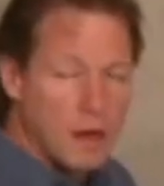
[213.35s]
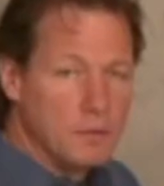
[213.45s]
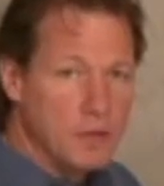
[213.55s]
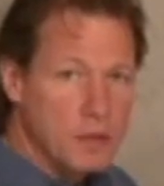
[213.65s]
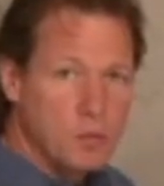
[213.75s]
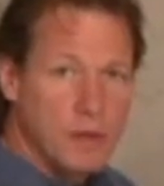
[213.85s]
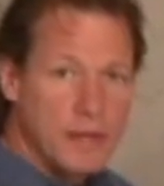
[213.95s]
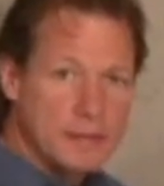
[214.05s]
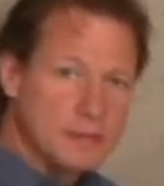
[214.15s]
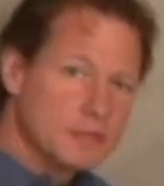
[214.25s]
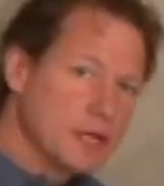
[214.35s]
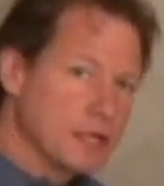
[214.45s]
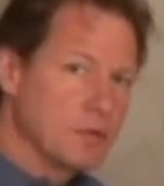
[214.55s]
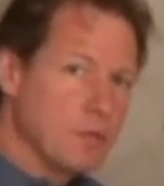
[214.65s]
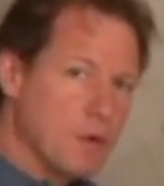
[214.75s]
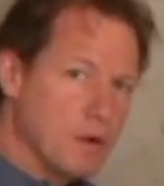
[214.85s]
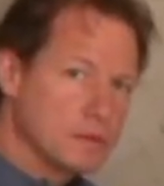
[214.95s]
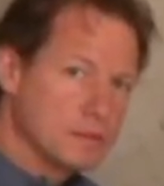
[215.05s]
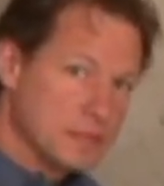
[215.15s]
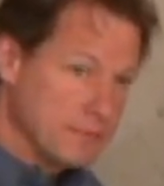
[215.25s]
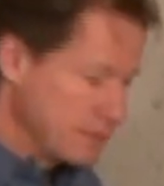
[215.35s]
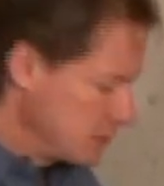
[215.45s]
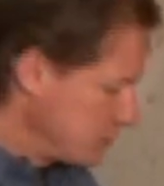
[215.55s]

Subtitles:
Another way to check the wall to see if it's